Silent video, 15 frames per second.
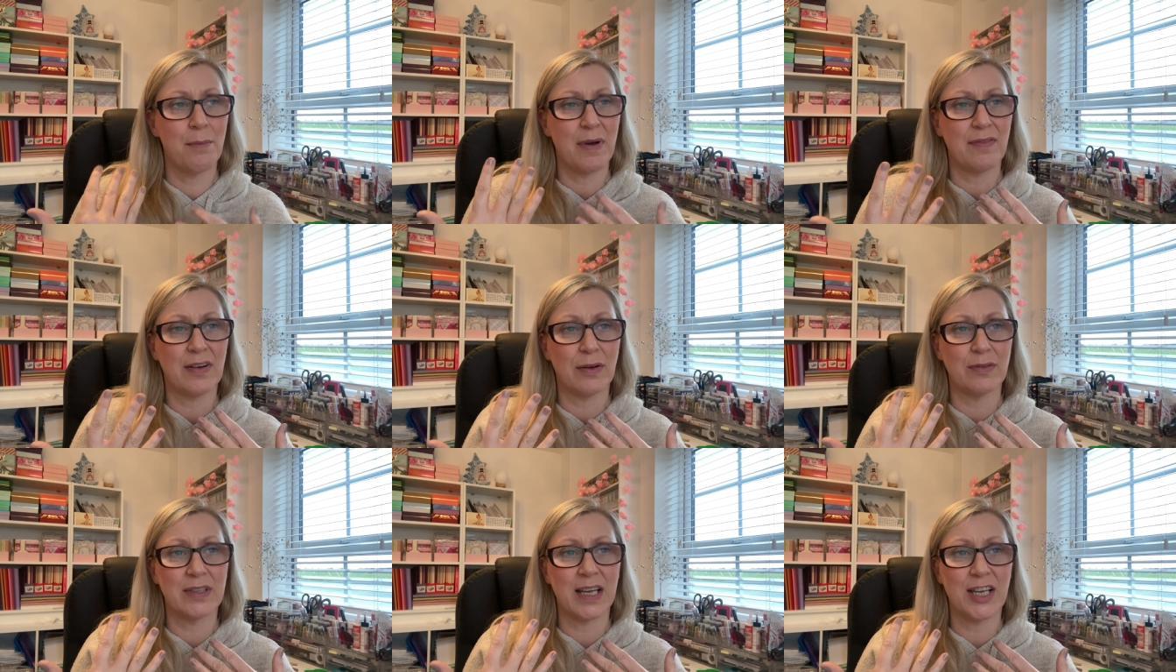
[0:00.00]
my
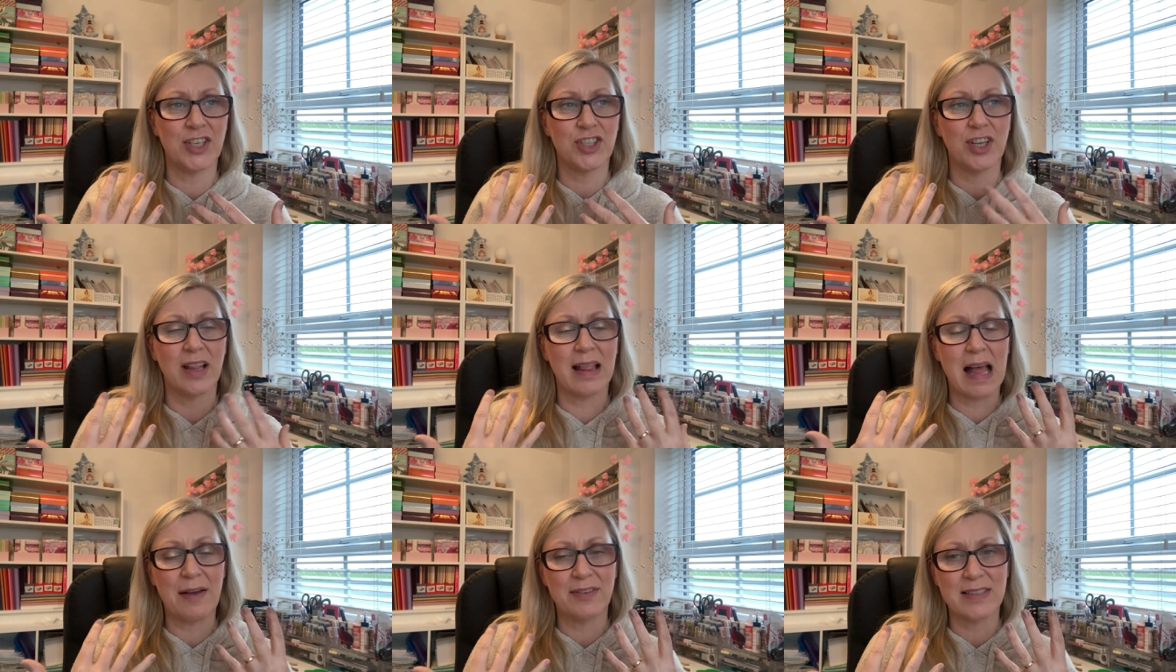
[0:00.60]
foundation.
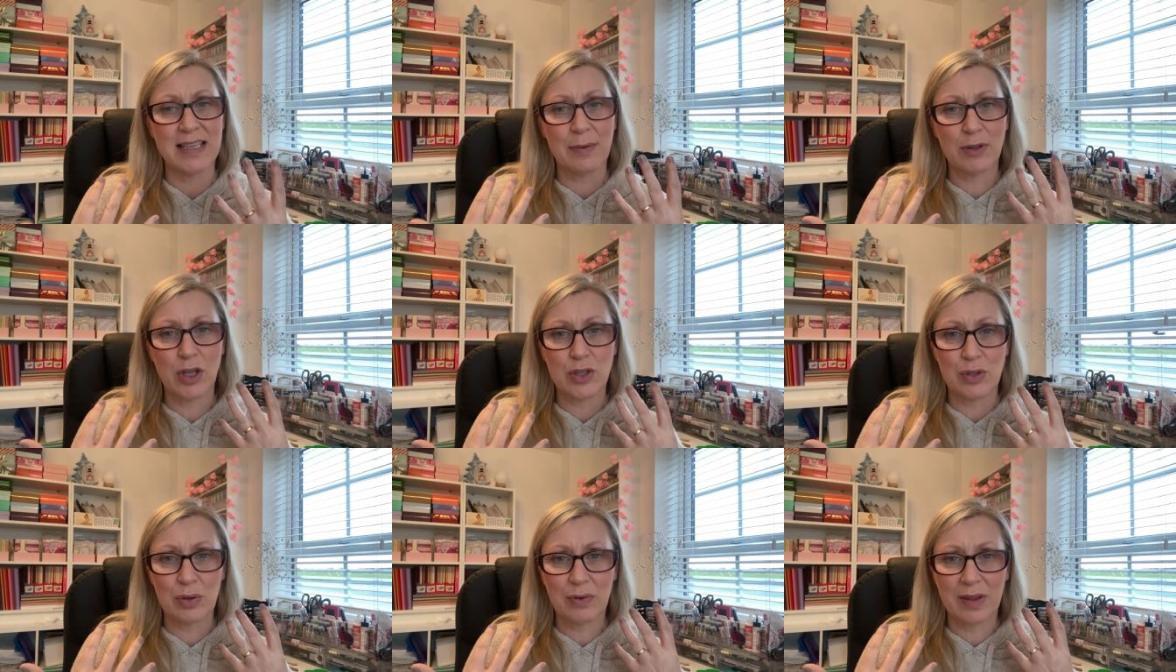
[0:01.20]
And I have to say, when I
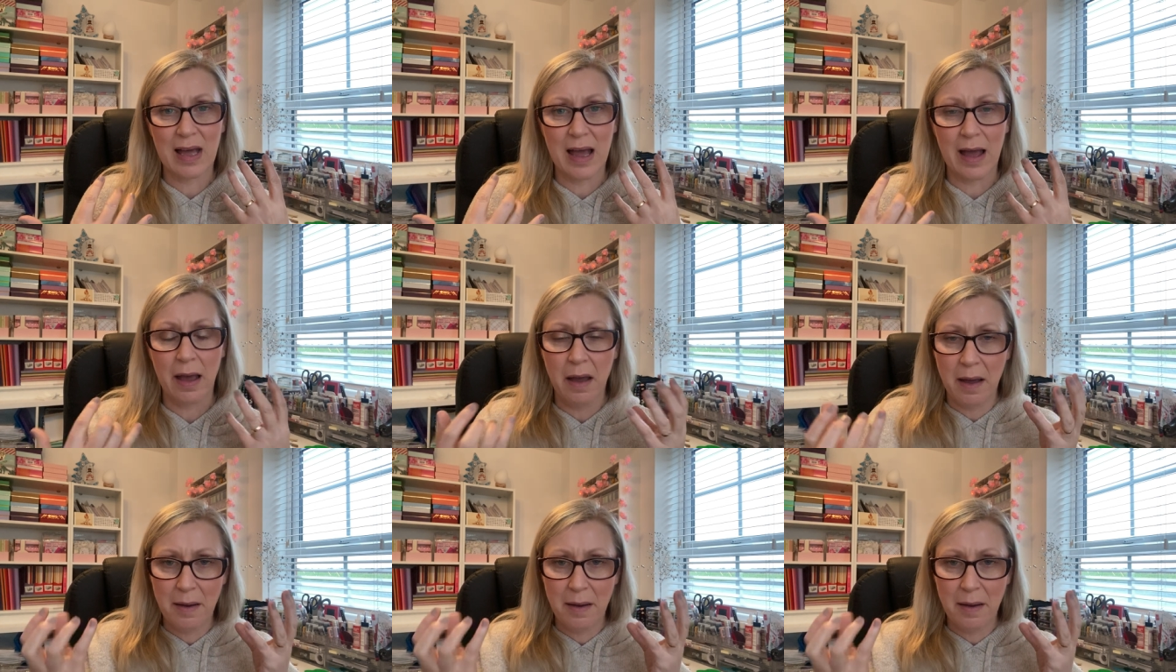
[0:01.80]
do that,